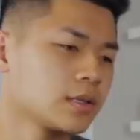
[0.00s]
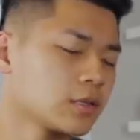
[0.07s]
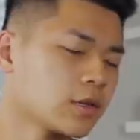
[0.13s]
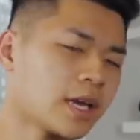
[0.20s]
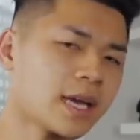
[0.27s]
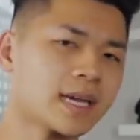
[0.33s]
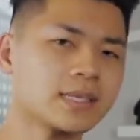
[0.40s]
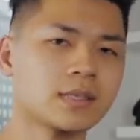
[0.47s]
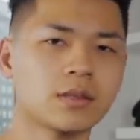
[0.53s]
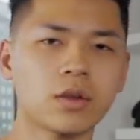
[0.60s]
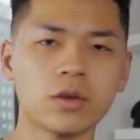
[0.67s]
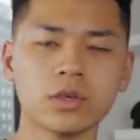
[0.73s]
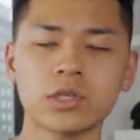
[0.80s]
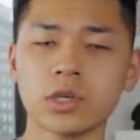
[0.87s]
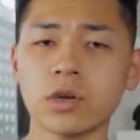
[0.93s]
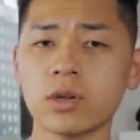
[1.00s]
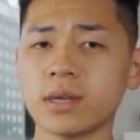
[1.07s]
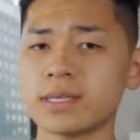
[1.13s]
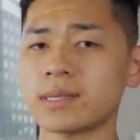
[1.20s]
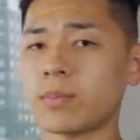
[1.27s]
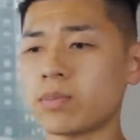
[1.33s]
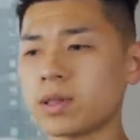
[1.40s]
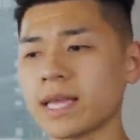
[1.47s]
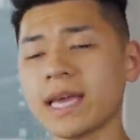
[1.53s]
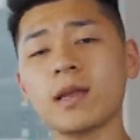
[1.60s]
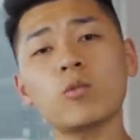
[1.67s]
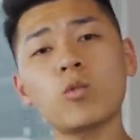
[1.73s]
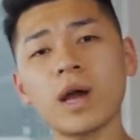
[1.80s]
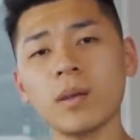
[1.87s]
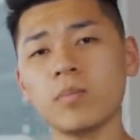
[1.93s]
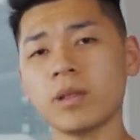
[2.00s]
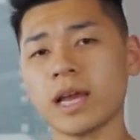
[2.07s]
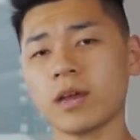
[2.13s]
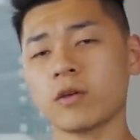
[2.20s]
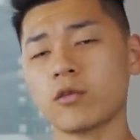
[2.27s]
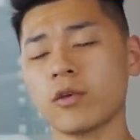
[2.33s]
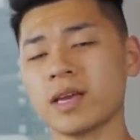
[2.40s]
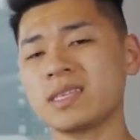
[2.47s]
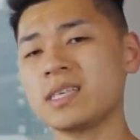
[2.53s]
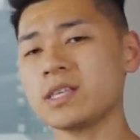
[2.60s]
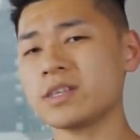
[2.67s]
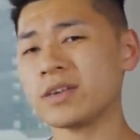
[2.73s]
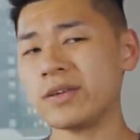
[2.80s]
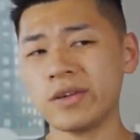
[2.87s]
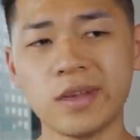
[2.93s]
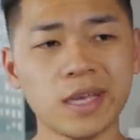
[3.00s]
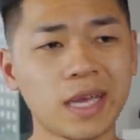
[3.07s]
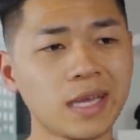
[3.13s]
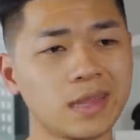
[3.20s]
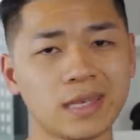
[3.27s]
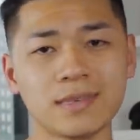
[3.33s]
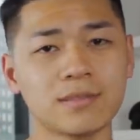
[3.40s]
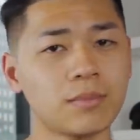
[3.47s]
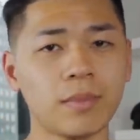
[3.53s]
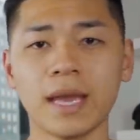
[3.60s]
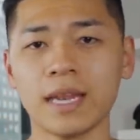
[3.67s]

So yeah, guys, third shirt is the plain white, black, or gray t-shirt. You can get these from